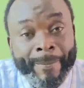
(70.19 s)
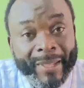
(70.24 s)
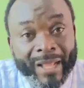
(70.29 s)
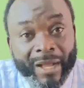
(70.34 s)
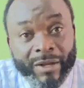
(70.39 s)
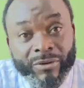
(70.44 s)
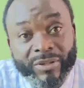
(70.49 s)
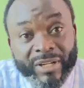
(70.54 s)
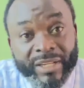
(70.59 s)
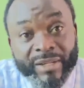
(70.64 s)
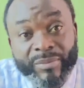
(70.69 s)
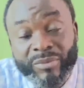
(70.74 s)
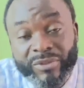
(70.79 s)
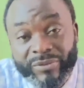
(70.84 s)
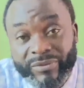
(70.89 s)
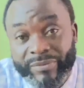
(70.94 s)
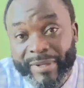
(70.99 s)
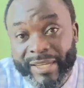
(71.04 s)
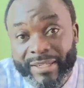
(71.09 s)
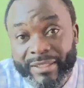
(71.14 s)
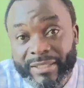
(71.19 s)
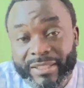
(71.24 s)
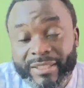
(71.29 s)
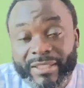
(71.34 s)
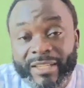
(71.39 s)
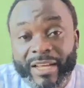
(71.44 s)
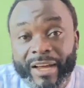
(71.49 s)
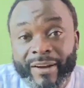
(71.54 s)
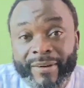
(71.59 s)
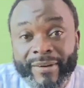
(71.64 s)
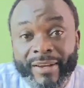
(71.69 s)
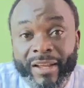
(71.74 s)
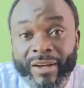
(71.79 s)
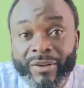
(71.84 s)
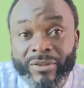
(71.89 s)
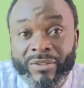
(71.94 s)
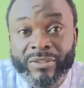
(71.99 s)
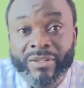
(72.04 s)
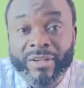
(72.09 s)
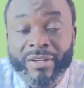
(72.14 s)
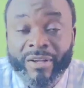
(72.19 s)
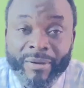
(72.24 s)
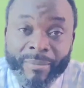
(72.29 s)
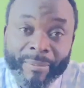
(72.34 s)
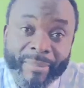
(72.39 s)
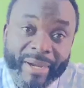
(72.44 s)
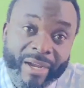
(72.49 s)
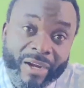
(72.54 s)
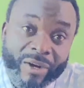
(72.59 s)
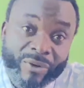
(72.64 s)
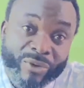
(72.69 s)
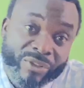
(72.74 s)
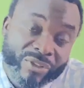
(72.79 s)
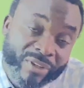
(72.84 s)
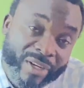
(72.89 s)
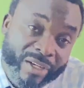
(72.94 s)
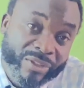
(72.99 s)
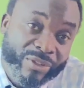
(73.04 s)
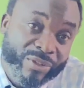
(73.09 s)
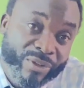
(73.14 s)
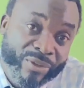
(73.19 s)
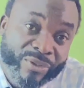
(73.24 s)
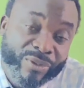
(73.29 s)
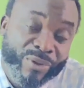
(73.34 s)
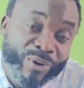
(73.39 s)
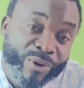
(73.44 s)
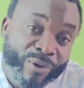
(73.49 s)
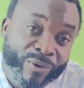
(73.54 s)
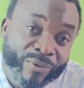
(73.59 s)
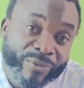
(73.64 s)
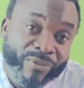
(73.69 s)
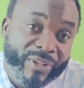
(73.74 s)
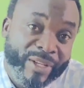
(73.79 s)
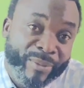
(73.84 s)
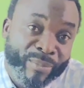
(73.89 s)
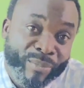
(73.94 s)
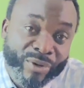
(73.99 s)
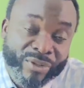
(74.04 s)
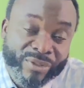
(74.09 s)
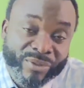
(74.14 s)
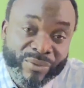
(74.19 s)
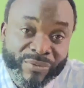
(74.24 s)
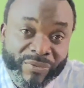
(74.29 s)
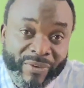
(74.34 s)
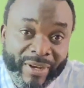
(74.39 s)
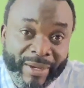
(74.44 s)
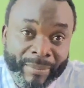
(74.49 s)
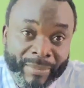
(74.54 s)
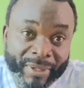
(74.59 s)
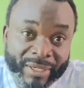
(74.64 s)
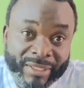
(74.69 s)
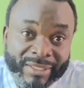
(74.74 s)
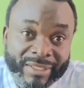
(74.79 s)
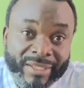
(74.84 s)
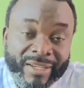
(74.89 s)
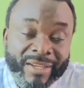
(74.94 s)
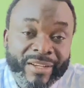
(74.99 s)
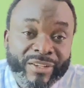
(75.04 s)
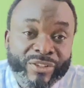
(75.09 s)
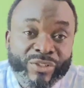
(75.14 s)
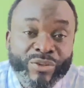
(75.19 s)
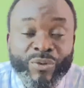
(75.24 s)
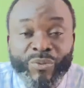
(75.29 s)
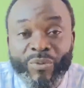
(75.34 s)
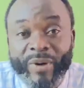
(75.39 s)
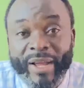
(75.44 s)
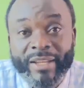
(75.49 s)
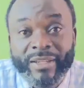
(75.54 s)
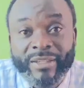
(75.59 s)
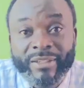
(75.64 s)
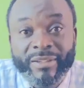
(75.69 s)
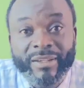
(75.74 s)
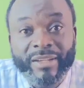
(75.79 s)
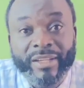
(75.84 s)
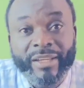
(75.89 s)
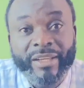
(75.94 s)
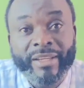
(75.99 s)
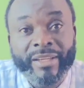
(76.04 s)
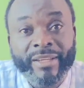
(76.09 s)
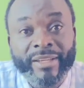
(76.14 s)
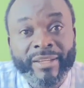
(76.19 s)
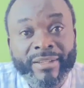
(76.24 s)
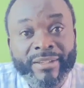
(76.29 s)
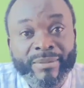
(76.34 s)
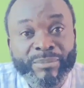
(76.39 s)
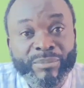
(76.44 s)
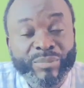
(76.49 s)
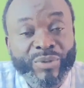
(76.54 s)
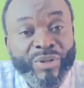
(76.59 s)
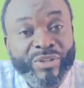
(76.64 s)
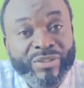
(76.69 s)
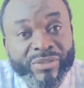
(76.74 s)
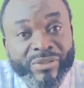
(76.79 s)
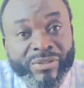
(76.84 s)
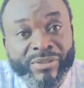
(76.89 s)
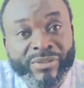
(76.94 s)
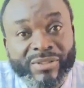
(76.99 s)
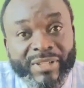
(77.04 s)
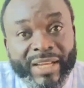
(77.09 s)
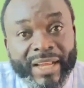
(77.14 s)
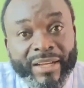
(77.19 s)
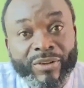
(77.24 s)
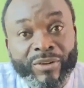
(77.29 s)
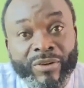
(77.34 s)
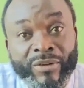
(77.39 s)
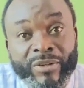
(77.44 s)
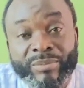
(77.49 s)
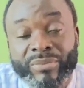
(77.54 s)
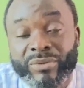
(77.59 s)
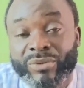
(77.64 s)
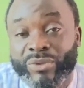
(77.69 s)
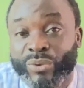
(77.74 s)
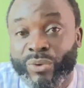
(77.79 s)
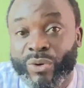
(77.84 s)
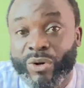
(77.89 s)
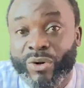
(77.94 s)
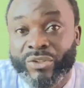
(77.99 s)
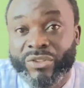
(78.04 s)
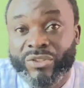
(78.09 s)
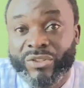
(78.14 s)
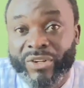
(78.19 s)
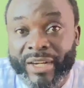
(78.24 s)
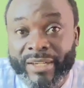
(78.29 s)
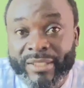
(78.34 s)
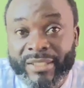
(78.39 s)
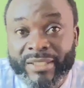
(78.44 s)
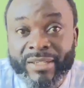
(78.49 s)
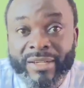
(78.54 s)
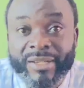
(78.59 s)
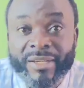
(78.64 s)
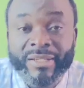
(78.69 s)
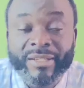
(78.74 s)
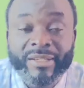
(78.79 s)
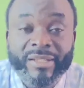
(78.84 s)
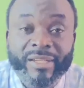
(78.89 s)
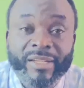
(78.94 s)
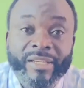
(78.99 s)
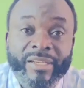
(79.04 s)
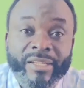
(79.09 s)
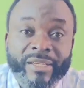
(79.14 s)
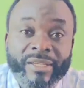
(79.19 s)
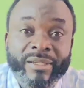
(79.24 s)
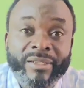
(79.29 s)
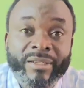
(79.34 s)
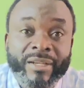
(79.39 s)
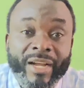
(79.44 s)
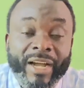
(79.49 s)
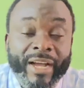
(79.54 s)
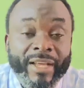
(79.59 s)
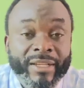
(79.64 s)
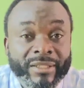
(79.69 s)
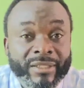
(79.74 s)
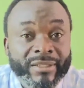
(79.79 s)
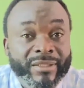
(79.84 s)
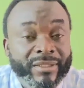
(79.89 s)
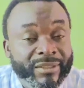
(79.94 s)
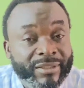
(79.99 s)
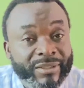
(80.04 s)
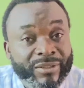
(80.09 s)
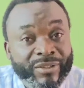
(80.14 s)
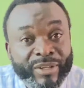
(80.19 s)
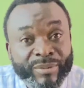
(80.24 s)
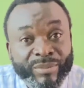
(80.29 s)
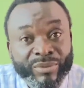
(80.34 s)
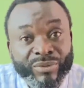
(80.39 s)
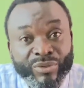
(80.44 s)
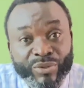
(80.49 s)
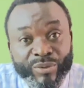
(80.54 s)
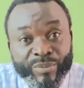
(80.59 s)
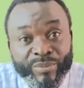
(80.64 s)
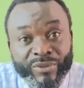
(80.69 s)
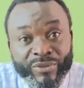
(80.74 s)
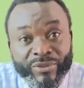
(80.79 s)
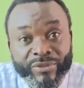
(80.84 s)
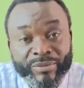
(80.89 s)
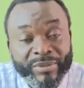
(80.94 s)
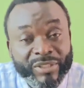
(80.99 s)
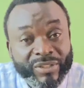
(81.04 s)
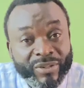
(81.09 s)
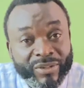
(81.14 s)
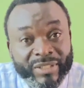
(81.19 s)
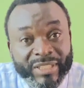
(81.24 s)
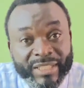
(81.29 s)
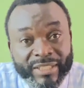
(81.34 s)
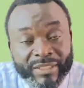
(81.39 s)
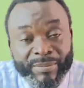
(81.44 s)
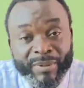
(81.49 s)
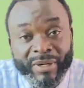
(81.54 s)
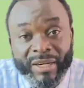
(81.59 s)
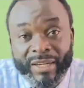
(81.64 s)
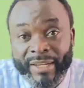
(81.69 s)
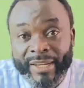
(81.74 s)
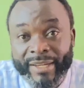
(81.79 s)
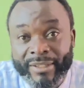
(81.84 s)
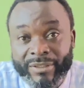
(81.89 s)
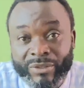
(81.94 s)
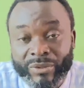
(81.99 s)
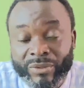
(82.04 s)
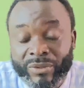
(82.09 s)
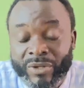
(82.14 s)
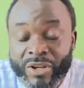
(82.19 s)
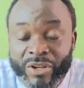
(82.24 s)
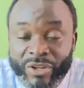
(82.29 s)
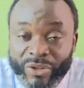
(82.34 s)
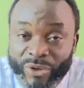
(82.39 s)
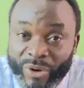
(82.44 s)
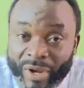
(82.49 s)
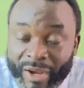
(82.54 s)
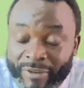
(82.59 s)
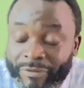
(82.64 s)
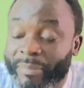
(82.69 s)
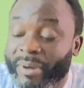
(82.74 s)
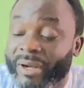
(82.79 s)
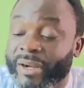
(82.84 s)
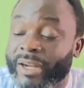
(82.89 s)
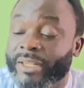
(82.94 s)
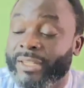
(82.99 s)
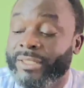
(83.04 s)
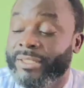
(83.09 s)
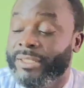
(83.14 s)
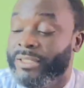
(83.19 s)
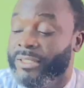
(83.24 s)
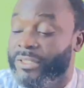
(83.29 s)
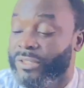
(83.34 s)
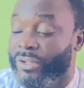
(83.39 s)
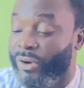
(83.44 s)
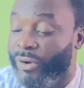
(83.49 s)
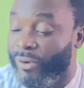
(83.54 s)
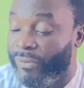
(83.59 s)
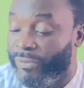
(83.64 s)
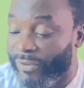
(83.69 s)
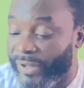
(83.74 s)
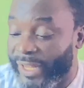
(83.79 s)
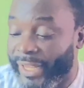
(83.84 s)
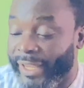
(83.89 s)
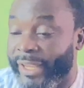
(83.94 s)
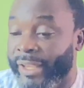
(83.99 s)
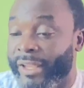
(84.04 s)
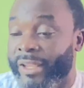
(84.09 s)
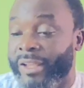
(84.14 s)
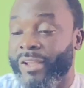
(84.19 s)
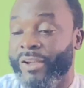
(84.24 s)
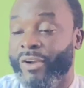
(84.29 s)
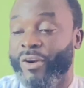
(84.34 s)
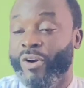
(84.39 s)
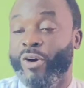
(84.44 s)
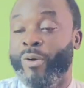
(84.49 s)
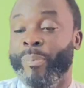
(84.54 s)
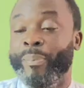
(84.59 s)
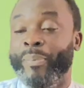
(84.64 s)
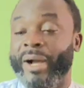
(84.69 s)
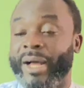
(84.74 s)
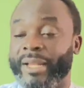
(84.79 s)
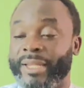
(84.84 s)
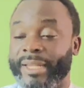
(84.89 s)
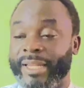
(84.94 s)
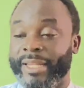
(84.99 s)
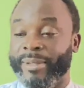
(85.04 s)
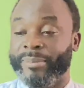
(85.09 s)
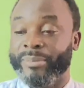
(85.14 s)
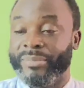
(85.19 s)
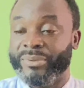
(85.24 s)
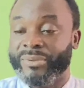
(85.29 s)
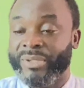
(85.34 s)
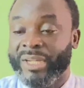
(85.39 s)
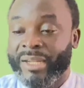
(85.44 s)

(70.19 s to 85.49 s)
Actually, movement is carried out by contraction of the muscle fibers. So when the muscles are not able to contract, the hand is not able to move because it's paralyzed. So you have paralysis of the upper limb.